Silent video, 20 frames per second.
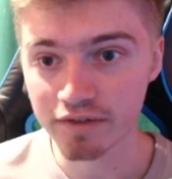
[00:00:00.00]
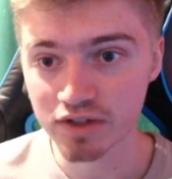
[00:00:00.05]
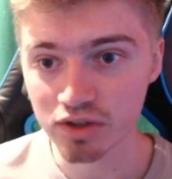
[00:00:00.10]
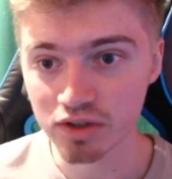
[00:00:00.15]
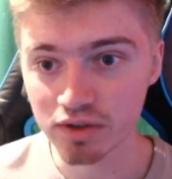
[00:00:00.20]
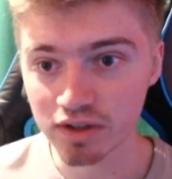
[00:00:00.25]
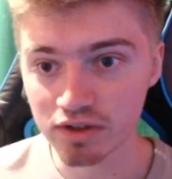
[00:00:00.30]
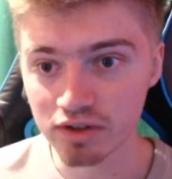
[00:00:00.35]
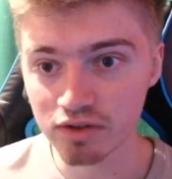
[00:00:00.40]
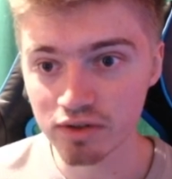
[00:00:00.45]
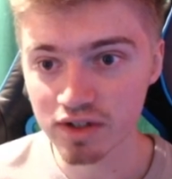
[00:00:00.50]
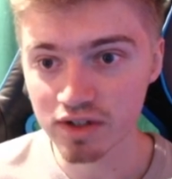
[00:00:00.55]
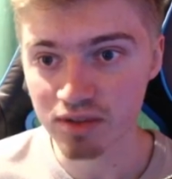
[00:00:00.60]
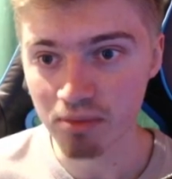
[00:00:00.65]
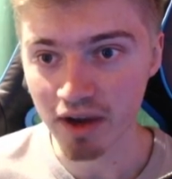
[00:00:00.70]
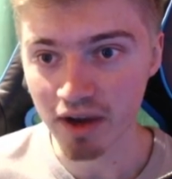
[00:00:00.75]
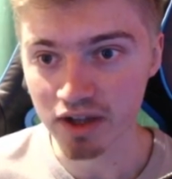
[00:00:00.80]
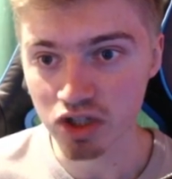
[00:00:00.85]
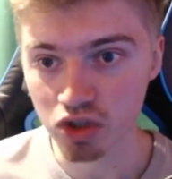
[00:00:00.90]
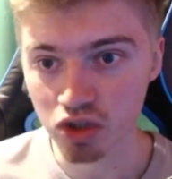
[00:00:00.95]
So you can do this
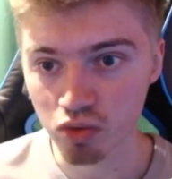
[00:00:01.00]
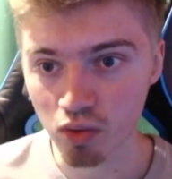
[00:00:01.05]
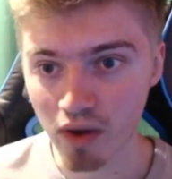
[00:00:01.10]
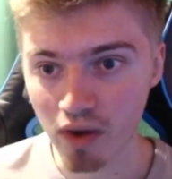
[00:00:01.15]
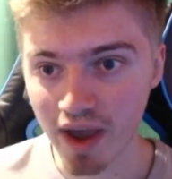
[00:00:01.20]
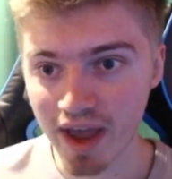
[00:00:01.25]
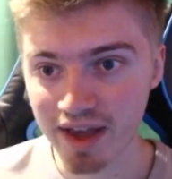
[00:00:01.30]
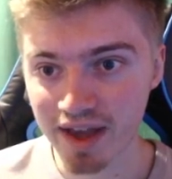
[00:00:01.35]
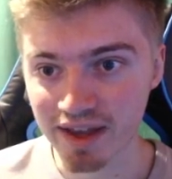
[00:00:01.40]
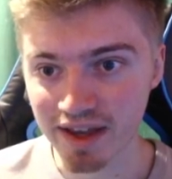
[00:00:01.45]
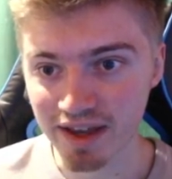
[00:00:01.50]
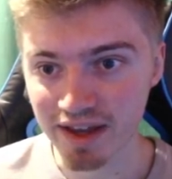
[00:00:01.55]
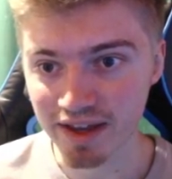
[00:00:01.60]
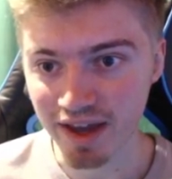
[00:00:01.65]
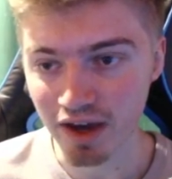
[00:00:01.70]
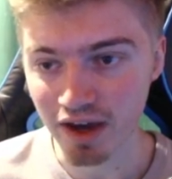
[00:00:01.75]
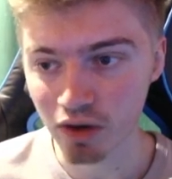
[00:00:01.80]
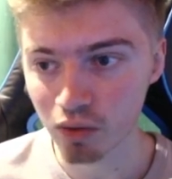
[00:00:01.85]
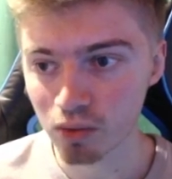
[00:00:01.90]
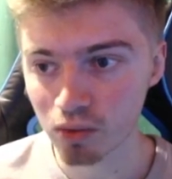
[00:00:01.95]
by dragging
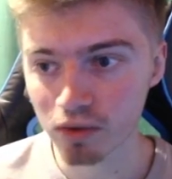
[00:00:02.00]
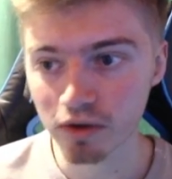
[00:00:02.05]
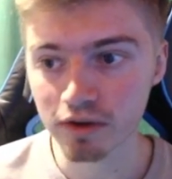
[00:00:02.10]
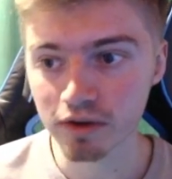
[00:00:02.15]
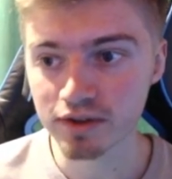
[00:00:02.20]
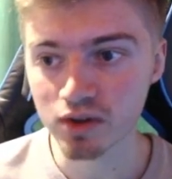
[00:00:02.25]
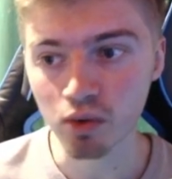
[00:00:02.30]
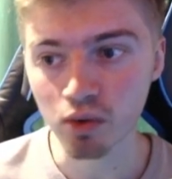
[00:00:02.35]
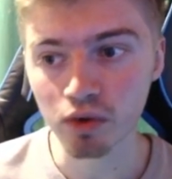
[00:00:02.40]
outwards,